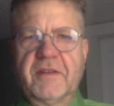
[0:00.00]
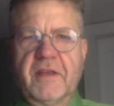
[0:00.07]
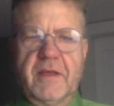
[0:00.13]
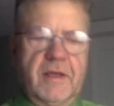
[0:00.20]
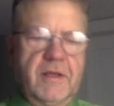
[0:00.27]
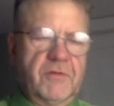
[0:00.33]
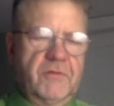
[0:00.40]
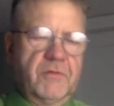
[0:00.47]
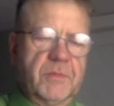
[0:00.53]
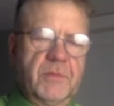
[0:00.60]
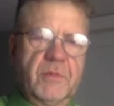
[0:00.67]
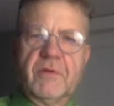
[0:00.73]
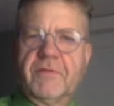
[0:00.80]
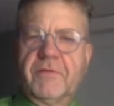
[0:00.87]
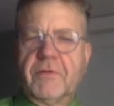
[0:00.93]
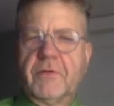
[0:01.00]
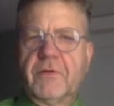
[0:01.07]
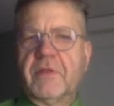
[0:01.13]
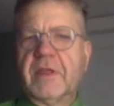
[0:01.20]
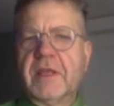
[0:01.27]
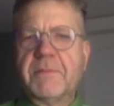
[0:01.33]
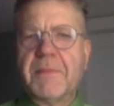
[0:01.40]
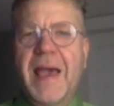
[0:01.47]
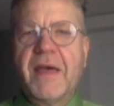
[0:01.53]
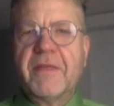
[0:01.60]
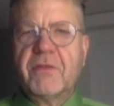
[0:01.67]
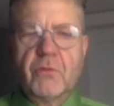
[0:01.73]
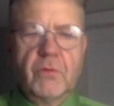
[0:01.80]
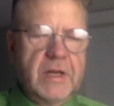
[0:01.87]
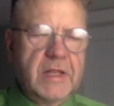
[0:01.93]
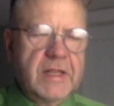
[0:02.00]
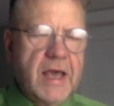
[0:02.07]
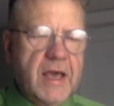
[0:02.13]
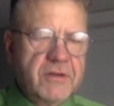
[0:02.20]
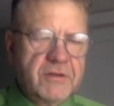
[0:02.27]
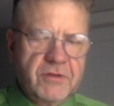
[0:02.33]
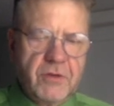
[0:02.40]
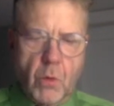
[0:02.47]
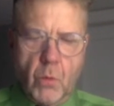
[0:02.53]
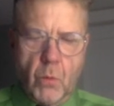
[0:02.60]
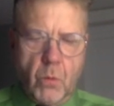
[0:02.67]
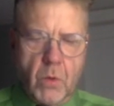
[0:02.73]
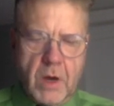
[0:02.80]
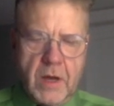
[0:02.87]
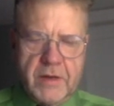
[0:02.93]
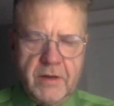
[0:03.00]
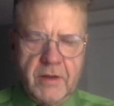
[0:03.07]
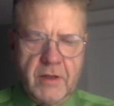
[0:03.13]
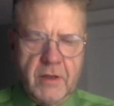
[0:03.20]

as we move through the Math 20-1